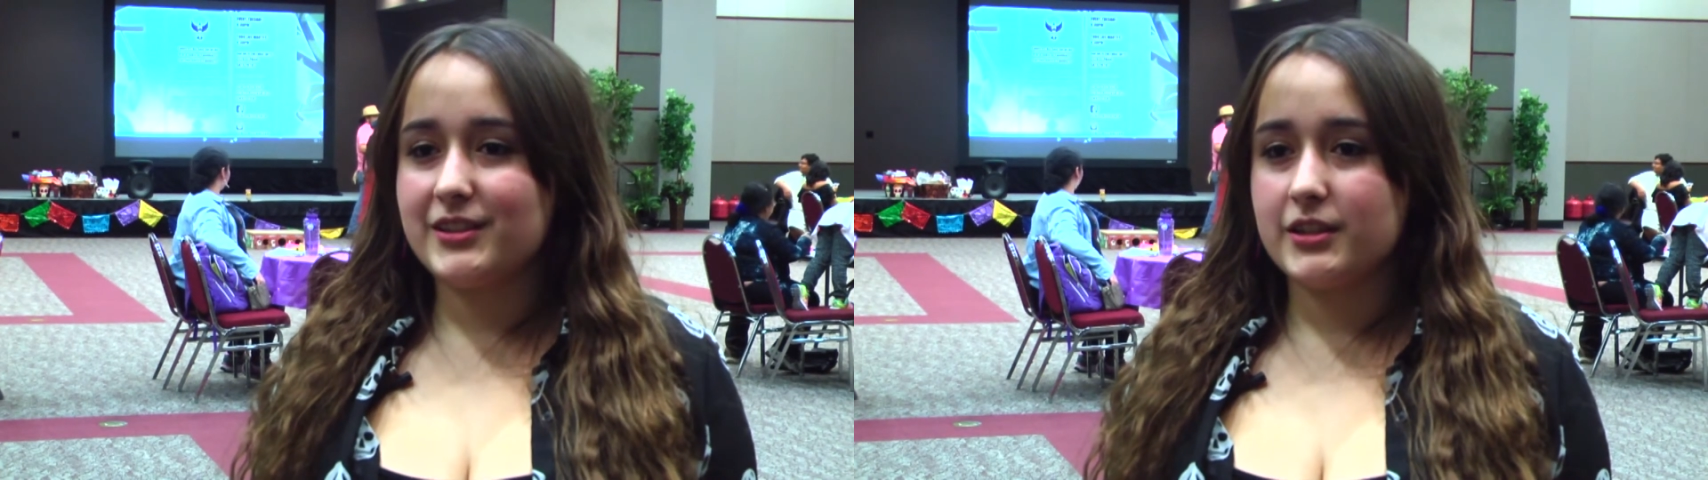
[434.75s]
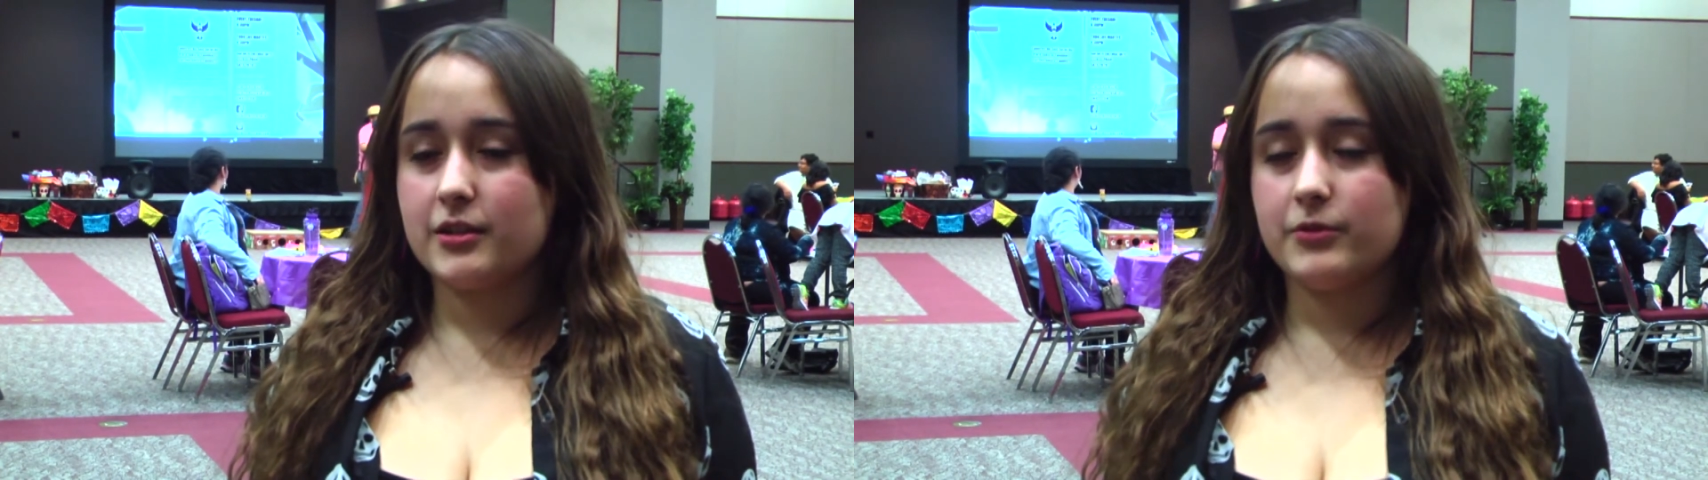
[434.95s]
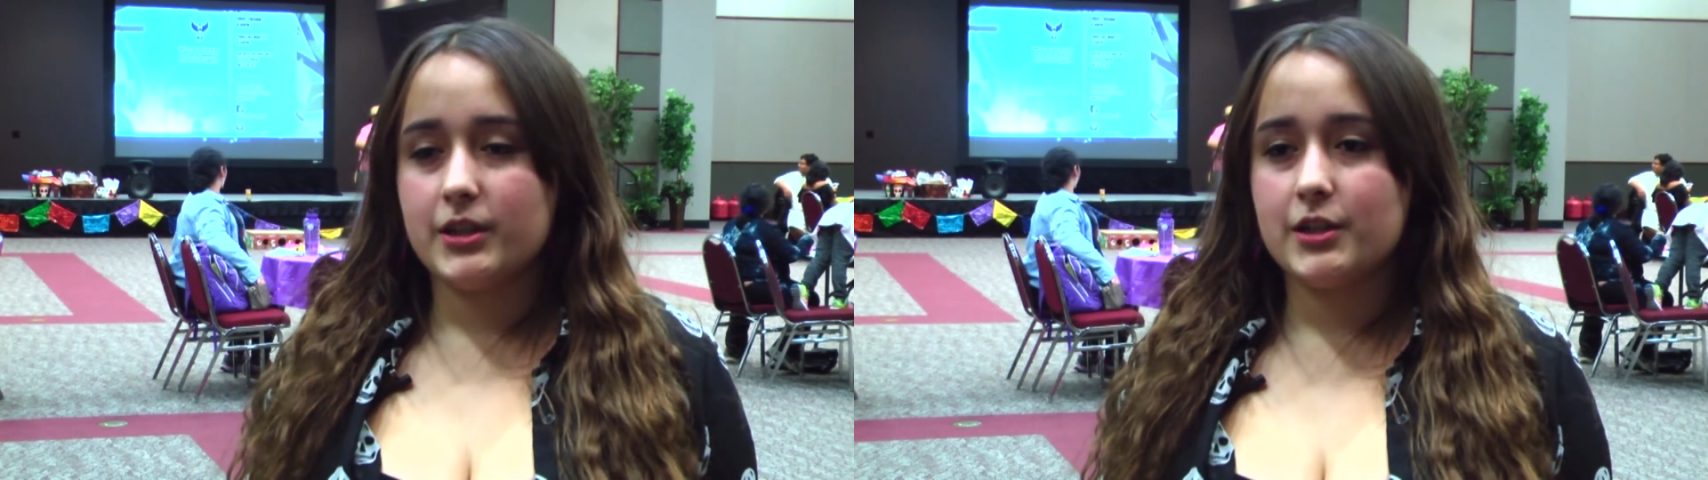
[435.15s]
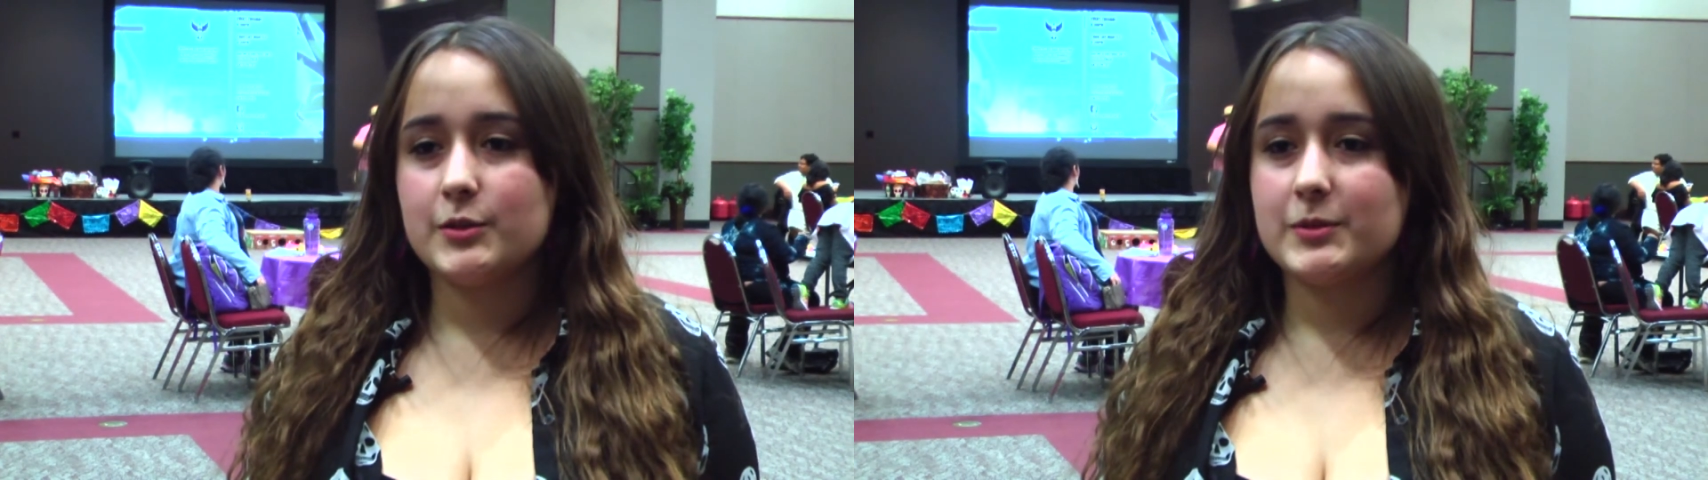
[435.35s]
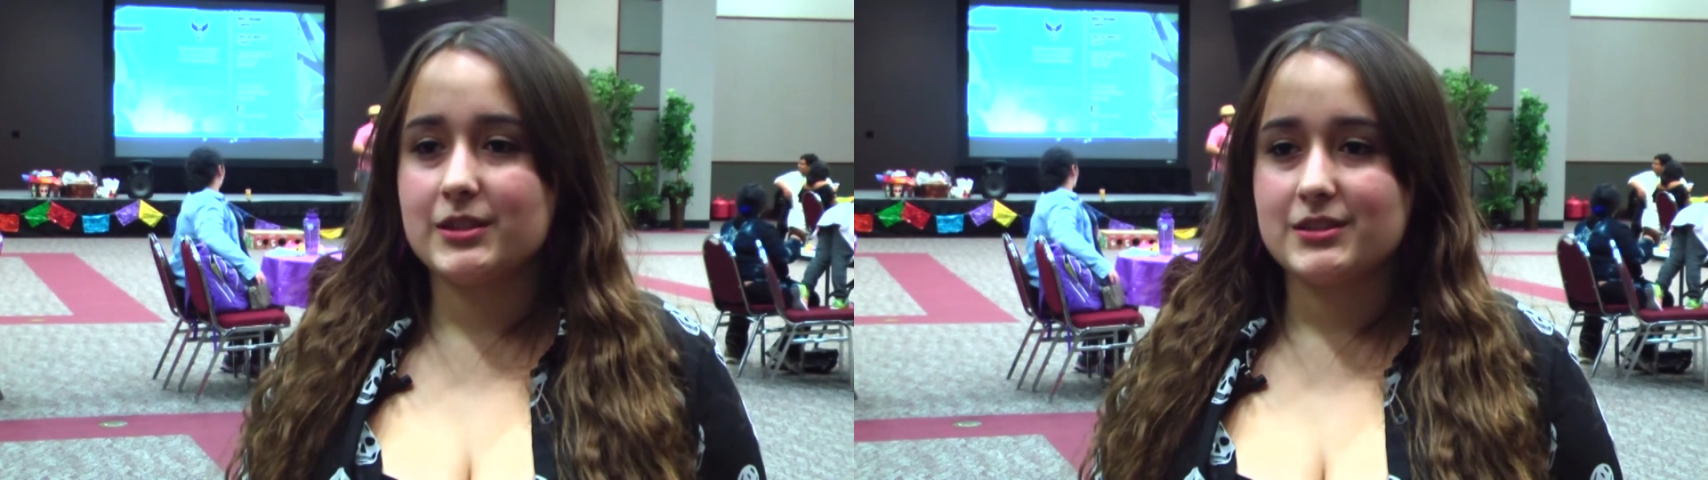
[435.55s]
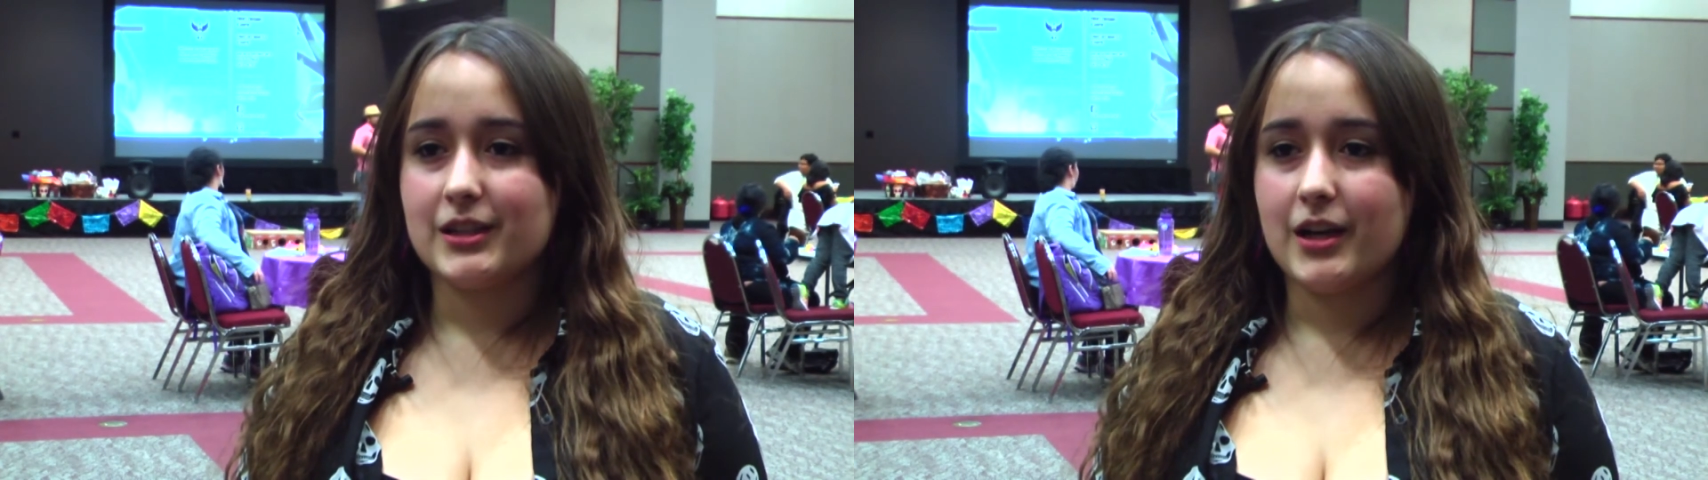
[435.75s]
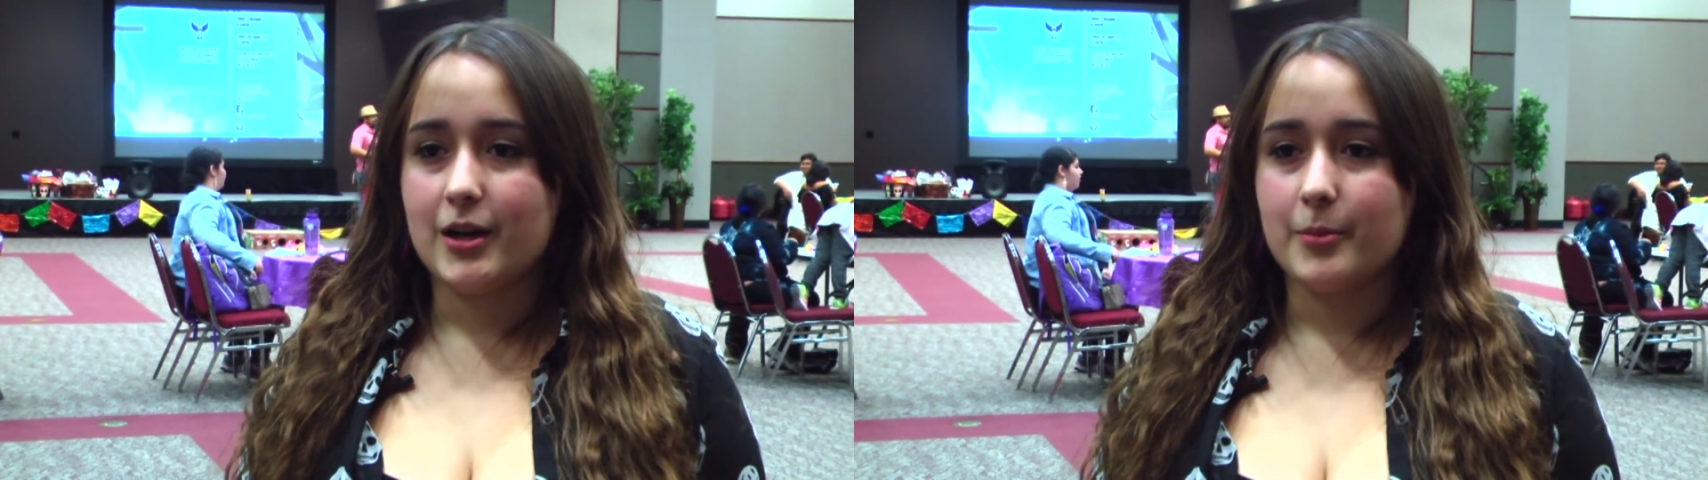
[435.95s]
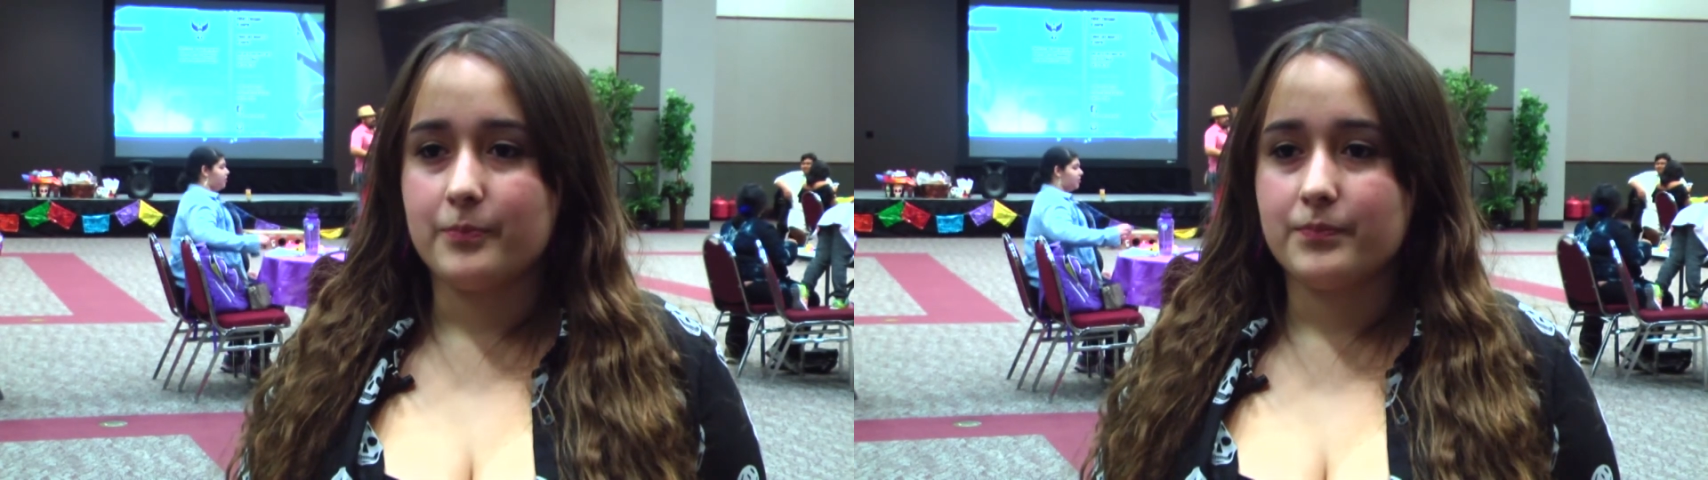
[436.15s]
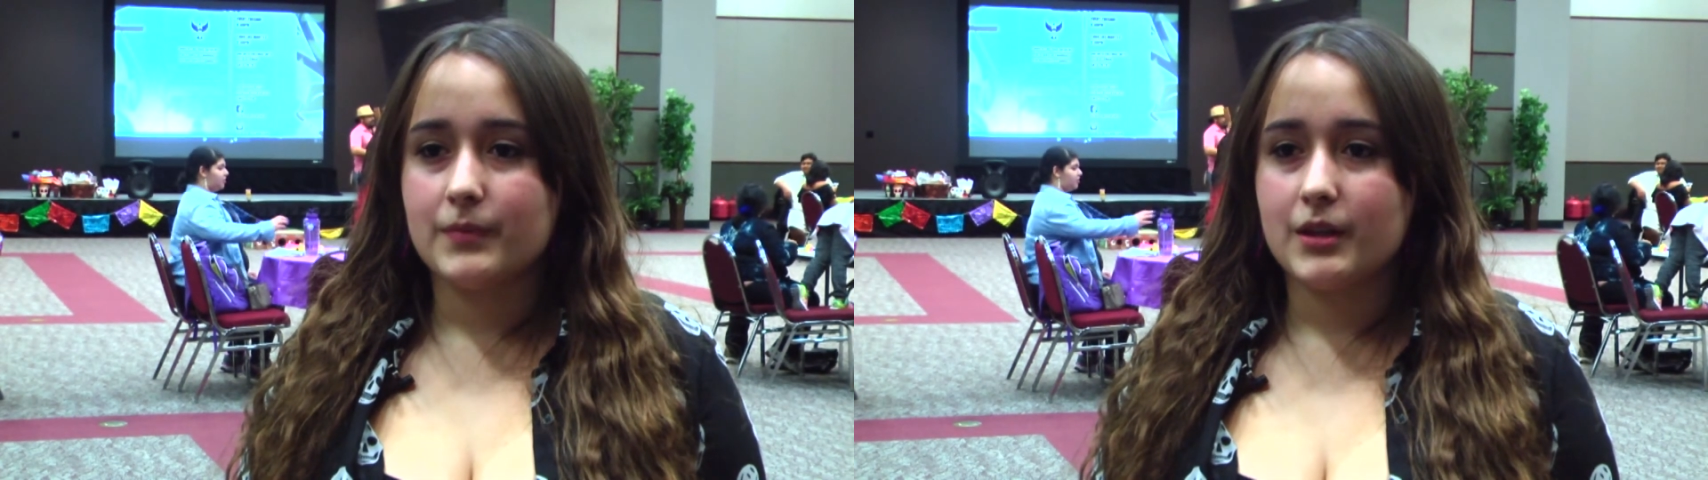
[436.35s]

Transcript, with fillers: significance because um,